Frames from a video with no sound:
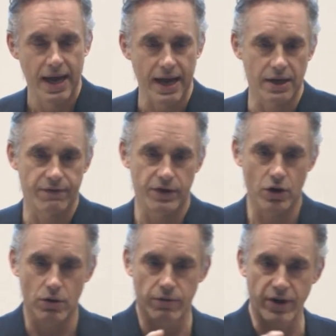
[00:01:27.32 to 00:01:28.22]
And if
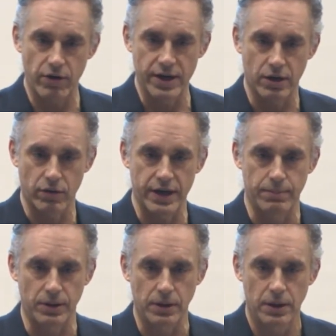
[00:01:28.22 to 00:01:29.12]
you're very
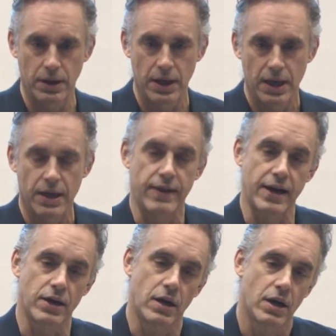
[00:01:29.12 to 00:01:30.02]
agreeable,
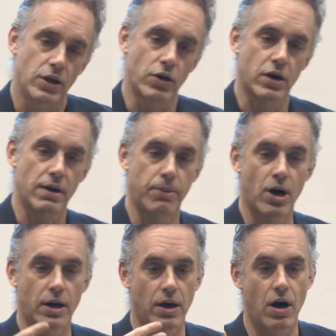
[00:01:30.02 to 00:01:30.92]
then you're going to
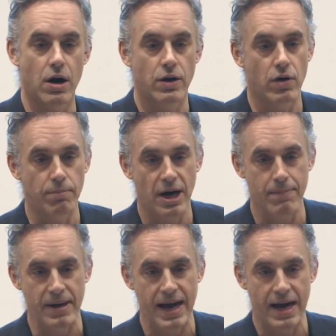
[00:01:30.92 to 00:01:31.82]
bargain harder on my
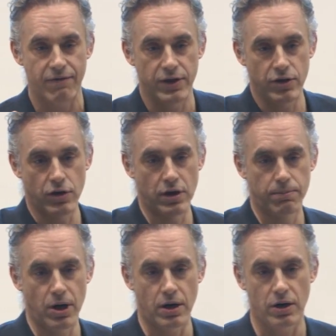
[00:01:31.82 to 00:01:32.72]
behalf than you're going to
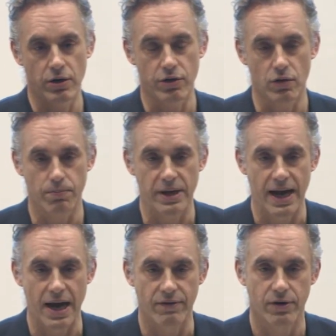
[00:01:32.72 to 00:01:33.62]
bargain on your own
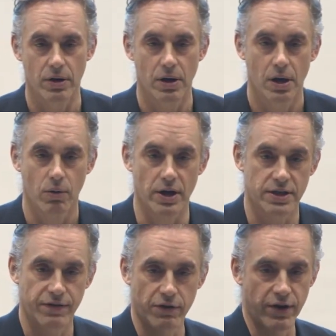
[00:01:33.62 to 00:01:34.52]
behalf. Whereas
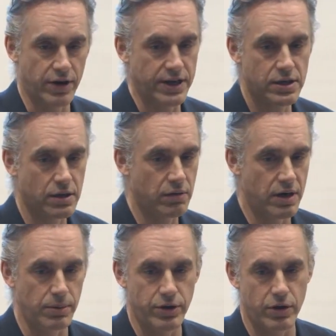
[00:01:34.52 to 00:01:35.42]
if you're very
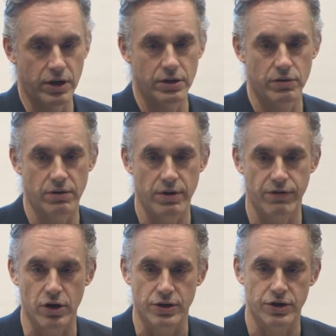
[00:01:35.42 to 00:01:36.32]
disagreeable, you're going to do the
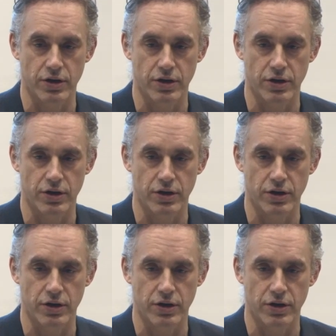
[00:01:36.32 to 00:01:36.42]
reverse.